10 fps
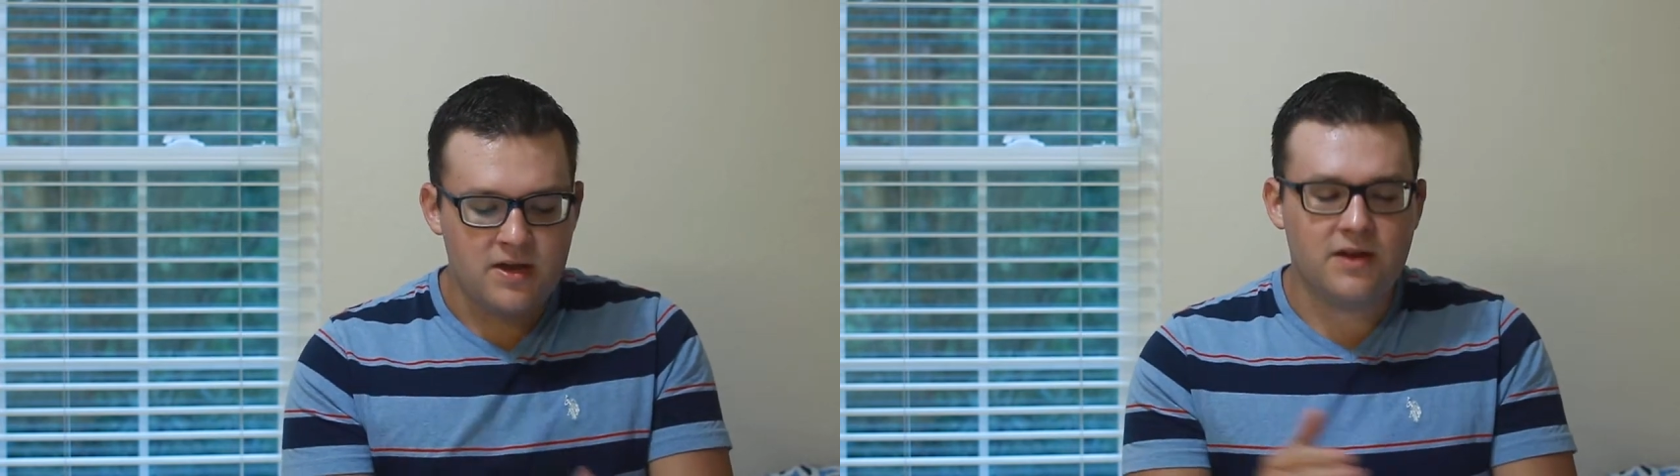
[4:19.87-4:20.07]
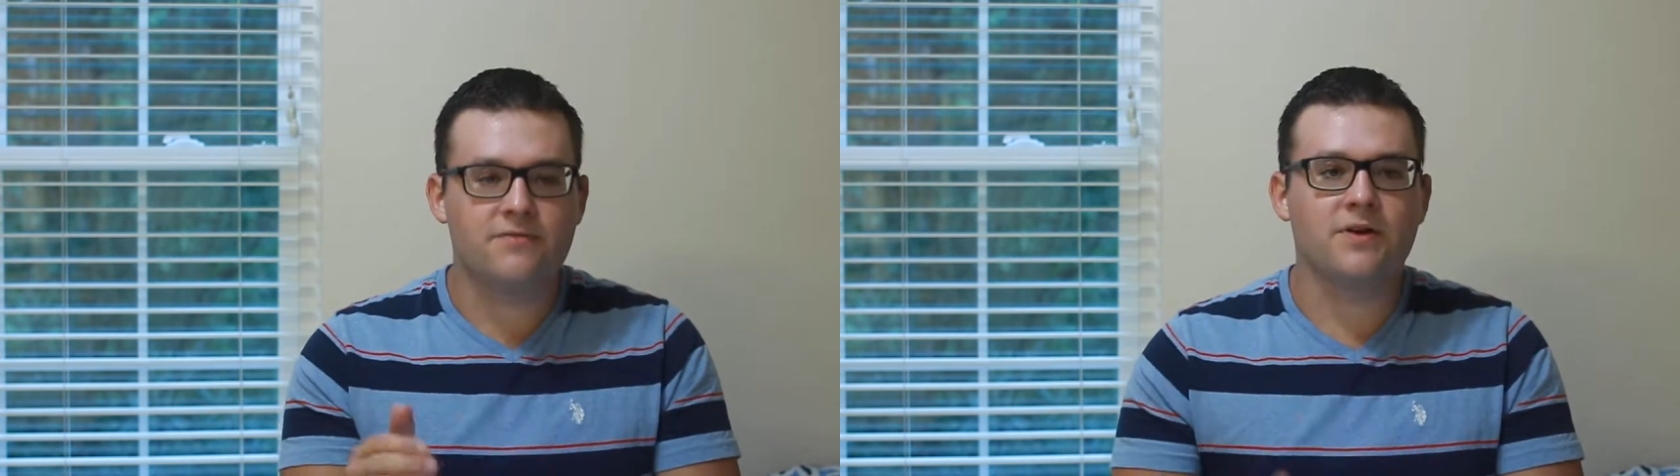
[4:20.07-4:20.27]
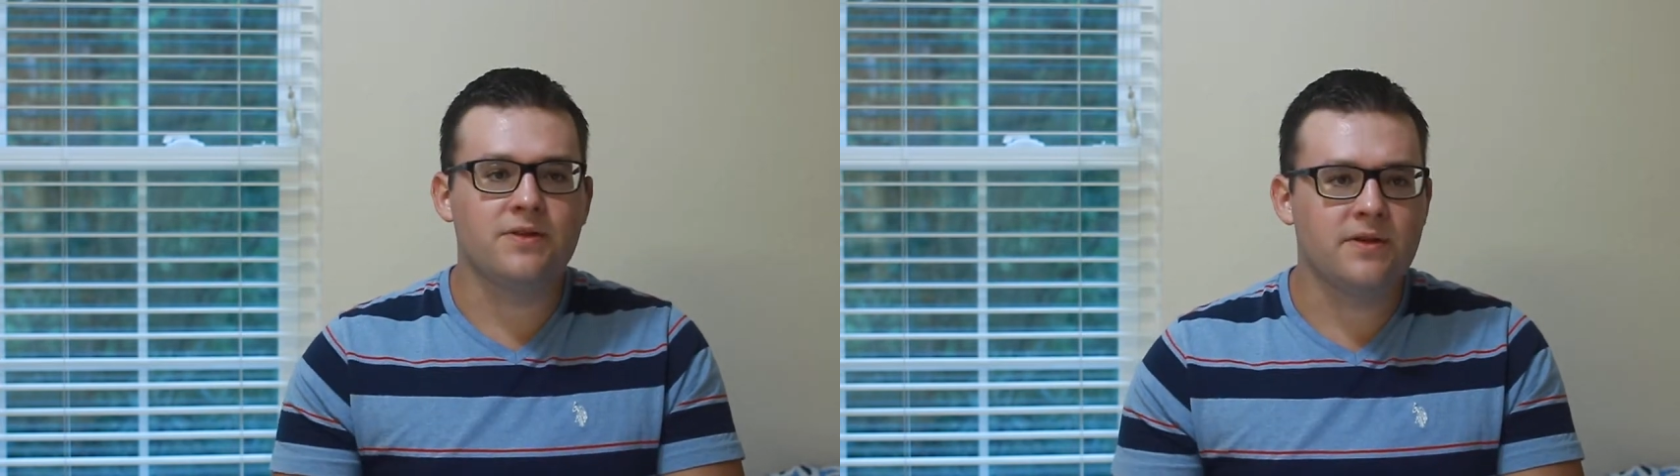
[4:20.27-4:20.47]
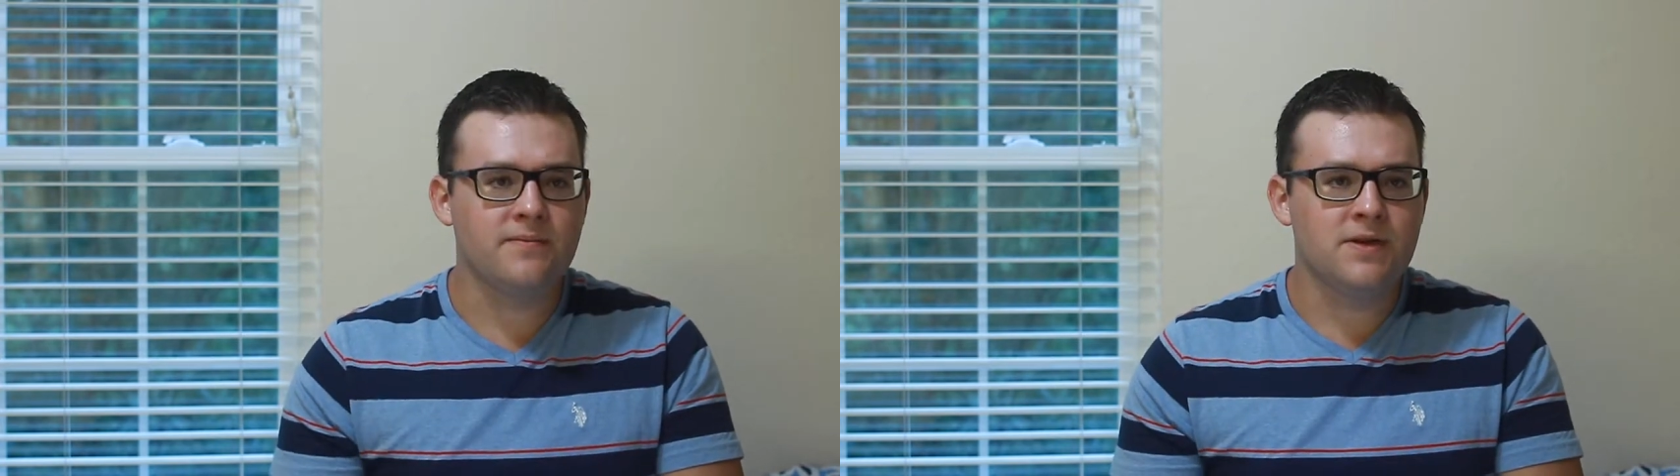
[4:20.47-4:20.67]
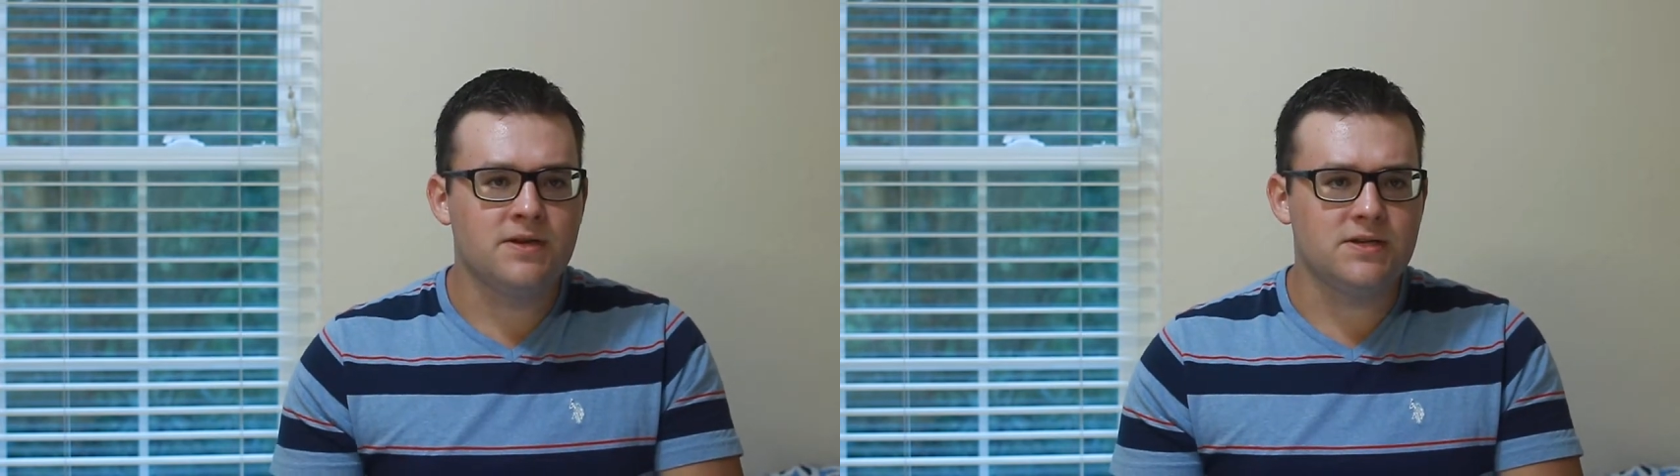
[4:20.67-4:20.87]
In front of
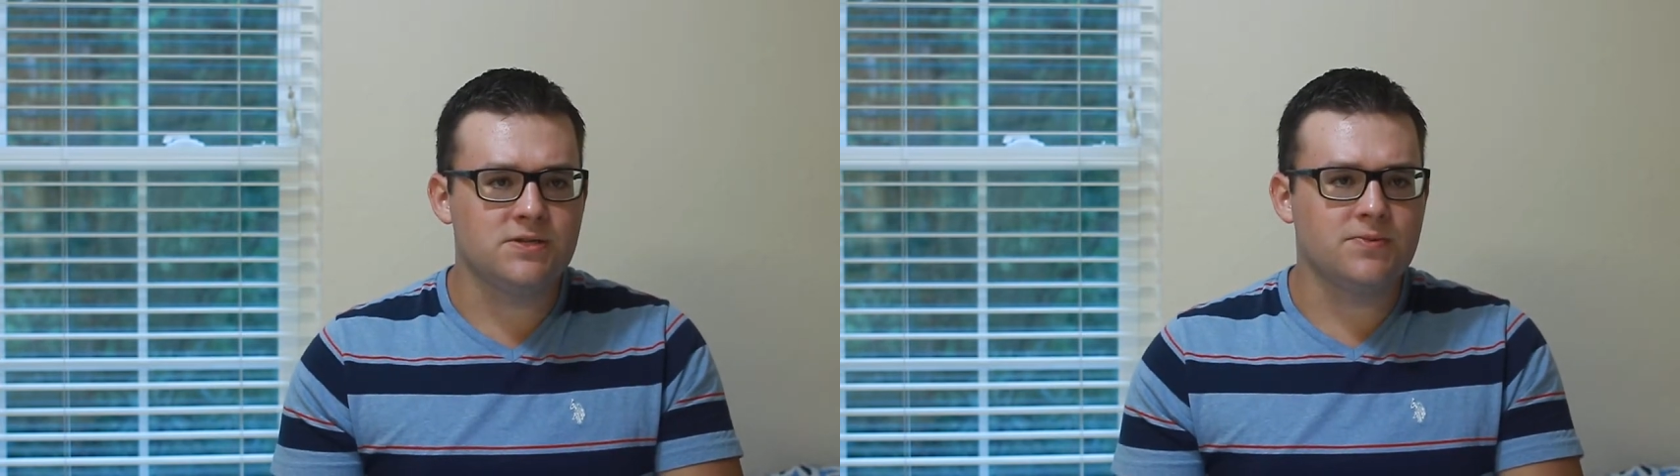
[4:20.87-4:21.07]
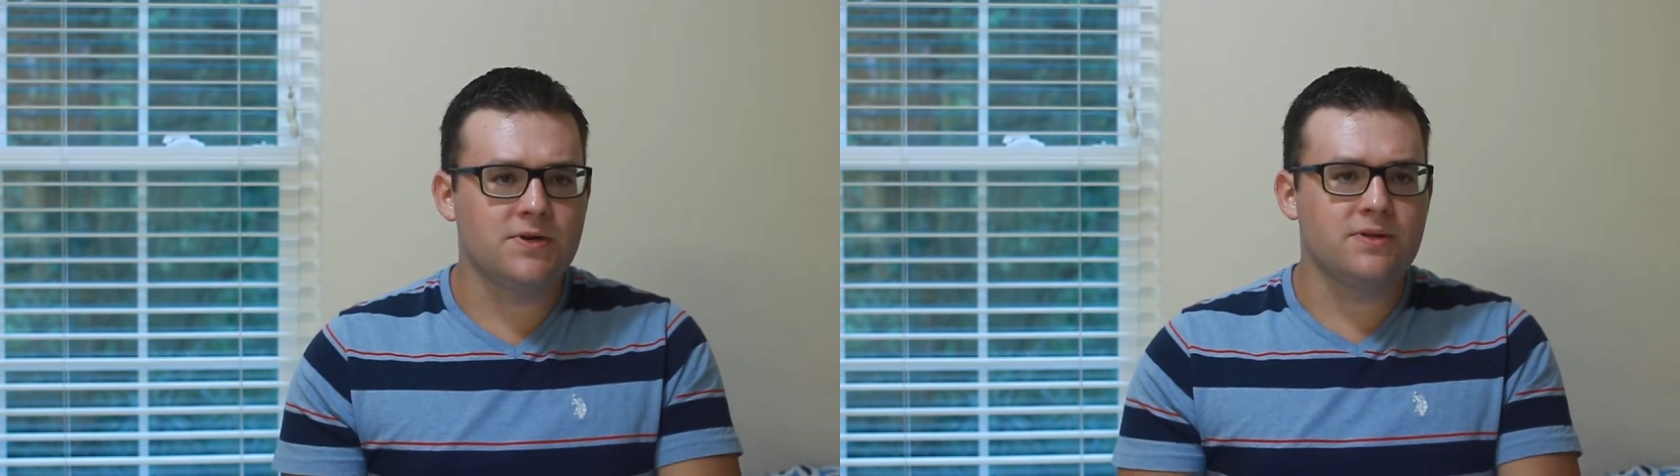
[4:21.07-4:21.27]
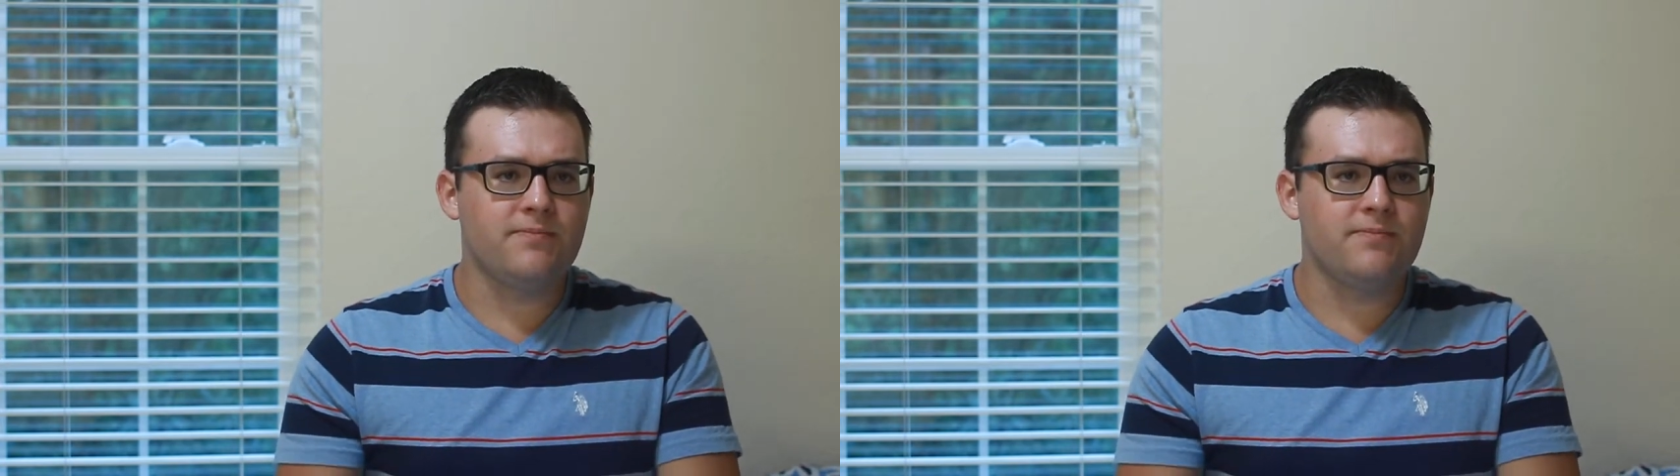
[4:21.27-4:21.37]
them is where the